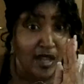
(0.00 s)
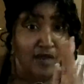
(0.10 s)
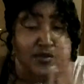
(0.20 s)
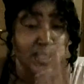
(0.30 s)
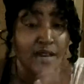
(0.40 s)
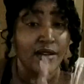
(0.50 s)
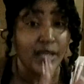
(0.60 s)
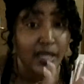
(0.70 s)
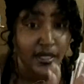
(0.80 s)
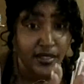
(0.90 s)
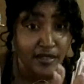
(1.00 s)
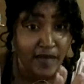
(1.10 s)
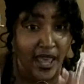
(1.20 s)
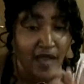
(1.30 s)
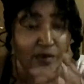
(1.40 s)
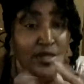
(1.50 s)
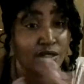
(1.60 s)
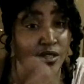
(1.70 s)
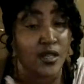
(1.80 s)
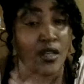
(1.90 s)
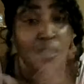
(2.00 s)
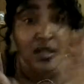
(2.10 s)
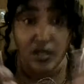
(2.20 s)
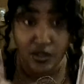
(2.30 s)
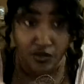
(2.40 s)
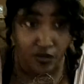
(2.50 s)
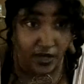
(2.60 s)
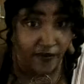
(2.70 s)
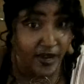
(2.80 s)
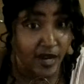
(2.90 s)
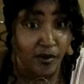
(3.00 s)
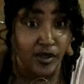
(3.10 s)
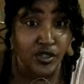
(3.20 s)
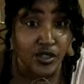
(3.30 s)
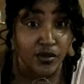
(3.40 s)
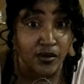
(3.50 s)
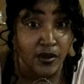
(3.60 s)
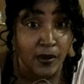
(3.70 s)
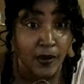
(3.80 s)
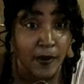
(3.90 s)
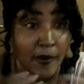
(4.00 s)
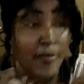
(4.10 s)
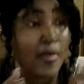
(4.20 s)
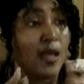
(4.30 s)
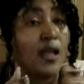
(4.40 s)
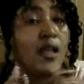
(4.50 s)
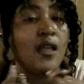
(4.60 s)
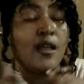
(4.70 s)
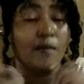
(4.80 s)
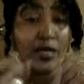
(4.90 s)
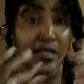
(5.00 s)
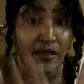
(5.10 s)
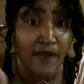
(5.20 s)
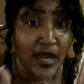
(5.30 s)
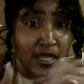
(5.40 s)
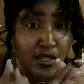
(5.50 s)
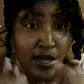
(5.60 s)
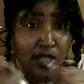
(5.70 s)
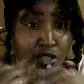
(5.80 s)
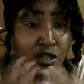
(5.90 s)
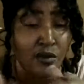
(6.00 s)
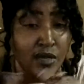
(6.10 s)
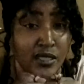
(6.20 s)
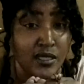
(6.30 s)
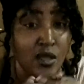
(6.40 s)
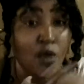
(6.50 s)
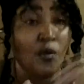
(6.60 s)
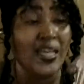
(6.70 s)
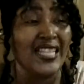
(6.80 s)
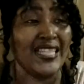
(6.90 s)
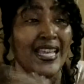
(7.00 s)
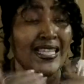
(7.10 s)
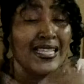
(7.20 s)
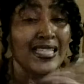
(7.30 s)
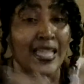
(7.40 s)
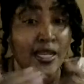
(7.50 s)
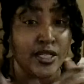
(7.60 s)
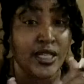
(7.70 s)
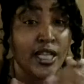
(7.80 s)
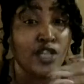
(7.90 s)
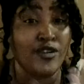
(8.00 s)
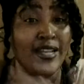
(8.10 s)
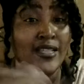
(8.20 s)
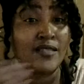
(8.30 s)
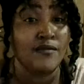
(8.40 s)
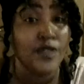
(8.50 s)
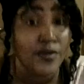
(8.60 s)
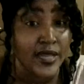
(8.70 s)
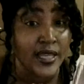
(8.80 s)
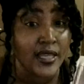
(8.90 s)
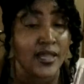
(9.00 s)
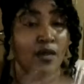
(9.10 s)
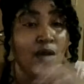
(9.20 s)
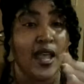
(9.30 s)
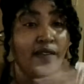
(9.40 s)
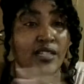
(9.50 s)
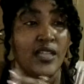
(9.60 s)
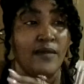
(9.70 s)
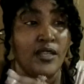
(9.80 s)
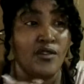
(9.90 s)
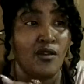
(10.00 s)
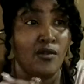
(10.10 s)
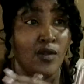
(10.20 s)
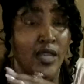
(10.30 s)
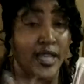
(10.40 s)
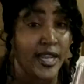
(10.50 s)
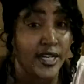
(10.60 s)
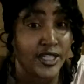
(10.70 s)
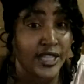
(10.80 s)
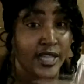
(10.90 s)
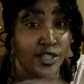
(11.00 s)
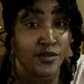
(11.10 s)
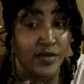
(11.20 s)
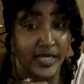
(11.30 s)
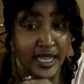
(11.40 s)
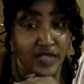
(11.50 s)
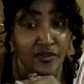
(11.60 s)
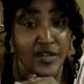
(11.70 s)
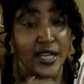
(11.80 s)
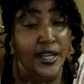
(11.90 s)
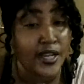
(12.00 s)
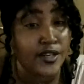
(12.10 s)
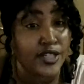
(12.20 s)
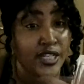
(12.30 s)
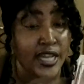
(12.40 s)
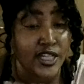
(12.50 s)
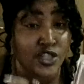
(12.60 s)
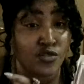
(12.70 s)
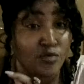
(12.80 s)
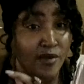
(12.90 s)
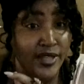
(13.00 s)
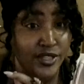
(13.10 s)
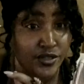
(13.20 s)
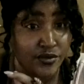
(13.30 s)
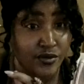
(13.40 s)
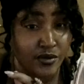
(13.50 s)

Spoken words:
return the energy back, which you can very well do. But the divine is trying to show us we can take this energy and transmute it. Every time they throw energy at you, that's free energy they just threw at you.